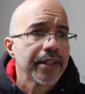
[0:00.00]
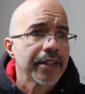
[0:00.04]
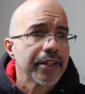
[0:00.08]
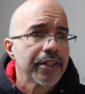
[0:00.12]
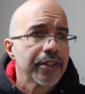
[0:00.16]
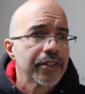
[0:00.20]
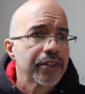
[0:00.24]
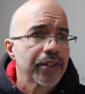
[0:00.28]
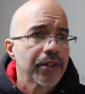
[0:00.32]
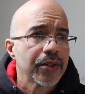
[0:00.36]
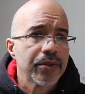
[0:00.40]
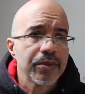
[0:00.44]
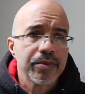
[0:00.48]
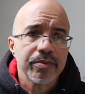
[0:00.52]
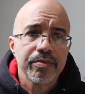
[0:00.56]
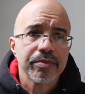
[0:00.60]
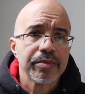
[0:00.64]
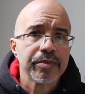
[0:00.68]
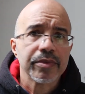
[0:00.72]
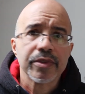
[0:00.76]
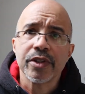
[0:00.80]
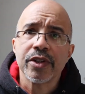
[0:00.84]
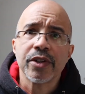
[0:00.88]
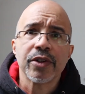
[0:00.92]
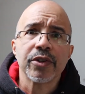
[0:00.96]
So,
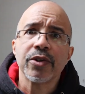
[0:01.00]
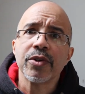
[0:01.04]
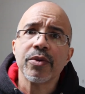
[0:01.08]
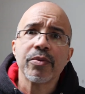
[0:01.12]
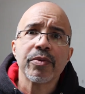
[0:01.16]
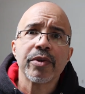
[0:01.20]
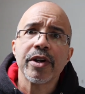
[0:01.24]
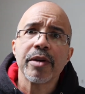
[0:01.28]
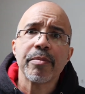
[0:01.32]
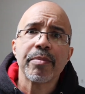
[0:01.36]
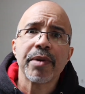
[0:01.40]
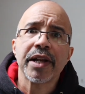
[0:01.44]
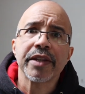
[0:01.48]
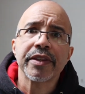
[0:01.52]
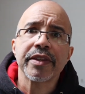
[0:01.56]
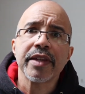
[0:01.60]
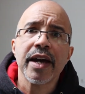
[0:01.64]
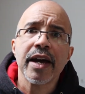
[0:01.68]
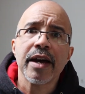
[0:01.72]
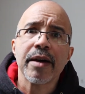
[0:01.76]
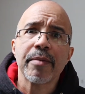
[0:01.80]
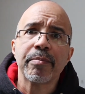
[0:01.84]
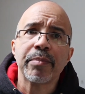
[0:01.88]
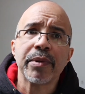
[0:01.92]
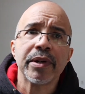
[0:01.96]
you know, don't worry about
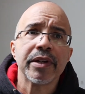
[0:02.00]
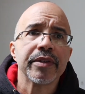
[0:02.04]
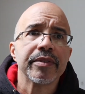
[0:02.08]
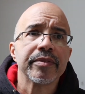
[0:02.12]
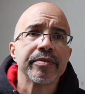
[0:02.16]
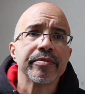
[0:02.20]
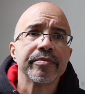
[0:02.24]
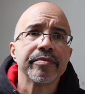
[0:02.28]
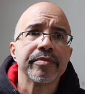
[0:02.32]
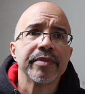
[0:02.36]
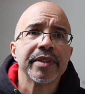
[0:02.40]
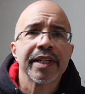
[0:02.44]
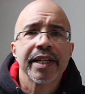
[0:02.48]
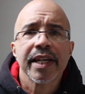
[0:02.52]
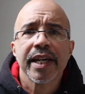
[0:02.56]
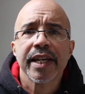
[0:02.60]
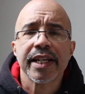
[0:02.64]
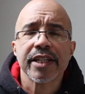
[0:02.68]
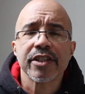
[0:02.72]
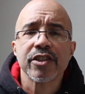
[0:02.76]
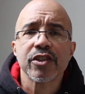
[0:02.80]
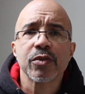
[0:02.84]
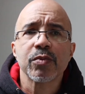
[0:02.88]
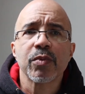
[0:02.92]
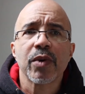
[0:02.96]
that. But again, I
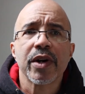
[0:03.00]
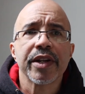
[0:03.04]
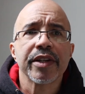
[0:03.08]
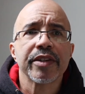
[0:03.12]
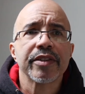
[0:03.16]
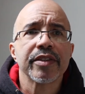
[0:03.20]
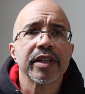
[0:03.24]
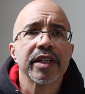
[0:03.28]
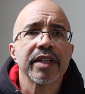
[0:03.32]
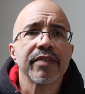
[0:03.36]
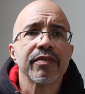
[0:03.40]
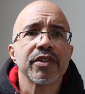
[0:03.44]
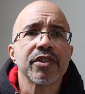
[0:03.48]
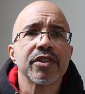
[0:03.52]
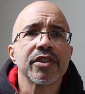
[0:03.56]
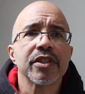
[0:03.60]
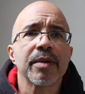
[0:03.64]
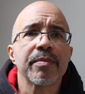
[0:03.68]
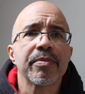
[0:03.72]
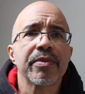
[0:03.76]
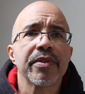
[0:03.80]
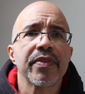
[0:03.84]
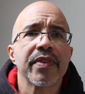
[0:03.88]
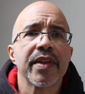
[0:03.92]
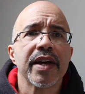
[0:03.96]
just wanted to give you
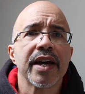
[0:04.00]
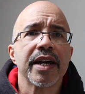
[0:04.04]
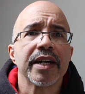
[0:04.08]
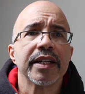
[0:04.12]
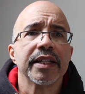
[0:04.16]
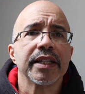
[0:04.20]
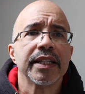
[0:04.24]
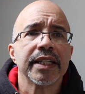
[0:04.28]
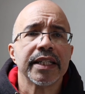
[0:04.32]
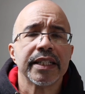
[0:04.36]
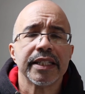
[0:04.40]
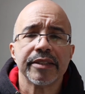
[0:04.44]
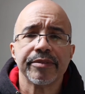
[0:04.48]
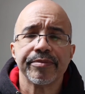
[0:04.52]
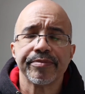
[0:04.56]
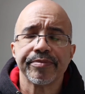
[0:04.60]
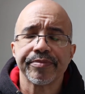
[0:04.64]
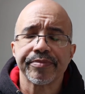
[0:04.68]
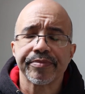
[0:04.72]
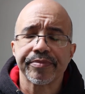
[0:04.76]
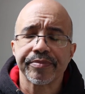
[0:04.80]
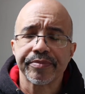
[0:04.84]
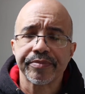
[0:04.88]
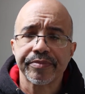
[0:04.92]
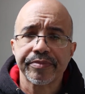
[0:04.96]
something that,
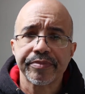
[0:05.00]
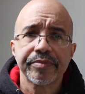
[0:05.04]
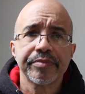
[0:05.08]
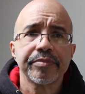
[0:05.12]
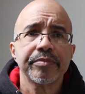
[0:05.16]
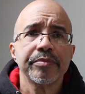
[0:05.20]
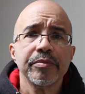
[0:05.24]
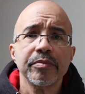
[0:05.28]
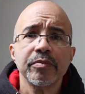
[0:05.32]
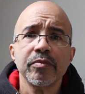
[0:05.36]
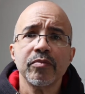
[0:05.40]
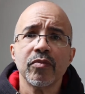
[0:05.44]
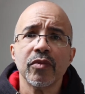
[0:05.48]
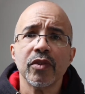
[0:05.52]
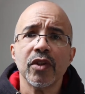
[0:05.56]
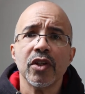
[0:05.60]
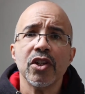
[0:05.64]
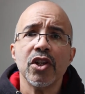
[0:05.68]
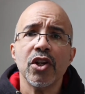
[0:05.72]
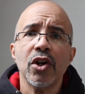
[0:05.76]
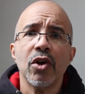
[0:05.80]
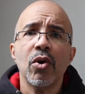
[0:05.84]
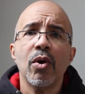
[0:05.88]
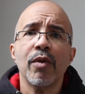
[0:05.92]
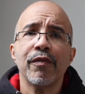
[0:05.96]

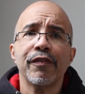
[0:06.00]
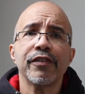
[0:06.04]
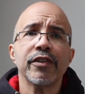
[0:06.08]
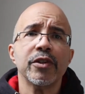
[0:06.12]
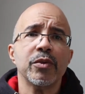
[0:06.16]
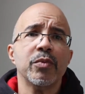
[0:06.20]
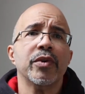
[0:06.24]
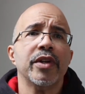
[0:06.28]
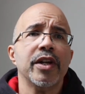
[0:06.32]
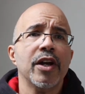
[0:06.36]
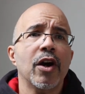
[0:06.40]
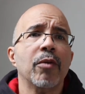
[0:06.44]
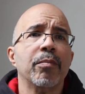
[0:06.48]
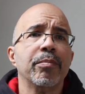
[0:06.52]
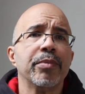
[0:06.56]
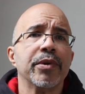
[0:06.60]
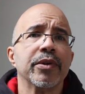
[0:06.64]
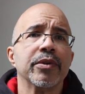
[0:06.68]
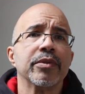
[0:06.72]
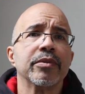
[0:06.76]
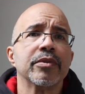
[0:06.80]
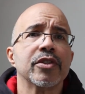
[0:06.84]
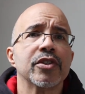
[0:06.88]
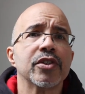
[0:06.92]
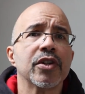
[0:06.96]
you know, hopefully would help you.
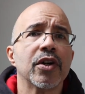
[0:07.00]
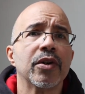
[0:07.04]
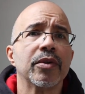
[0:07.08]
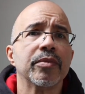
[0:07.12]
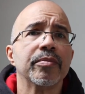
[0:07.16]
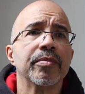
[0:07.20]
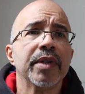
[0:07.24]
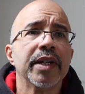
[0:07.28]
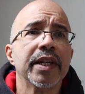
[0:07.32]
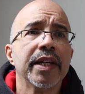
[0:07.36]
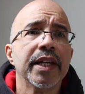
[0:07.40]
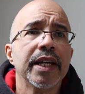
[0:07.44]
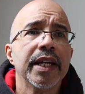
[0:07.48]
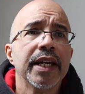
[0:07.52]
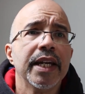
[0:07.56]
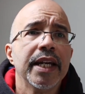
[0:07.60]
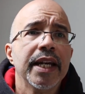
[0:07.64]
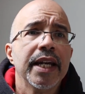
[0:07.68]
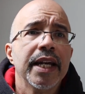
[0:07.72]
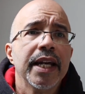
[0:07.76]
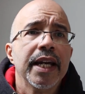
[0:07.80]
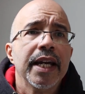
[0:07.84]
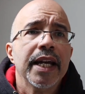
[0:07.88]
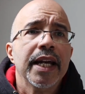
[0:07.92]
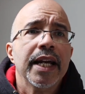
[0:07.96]
So
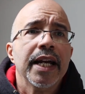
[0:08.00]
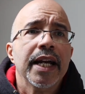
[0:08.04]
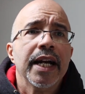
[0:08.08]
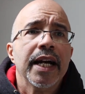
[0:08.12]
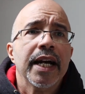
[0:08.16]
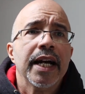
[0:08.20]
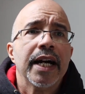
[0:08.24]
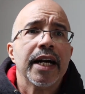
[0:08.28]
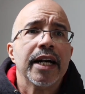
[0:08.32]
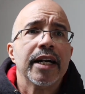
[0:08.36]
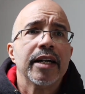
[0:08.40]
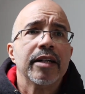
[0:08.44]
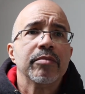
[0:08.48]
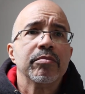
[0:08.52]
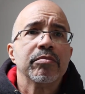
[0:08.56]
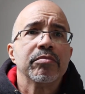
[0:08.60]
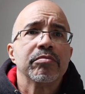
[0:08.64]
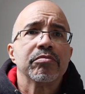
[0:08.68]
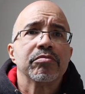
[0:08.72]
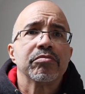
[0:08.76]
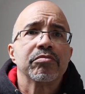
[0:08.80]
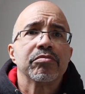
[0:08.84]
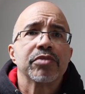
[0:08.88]
I'm